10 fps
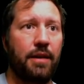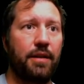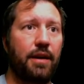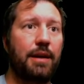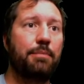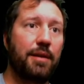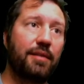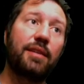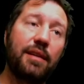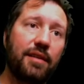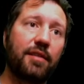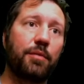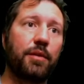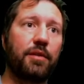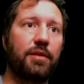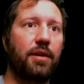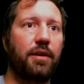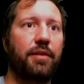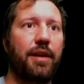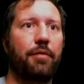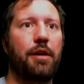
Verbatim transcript: the MPTs is what they're called, that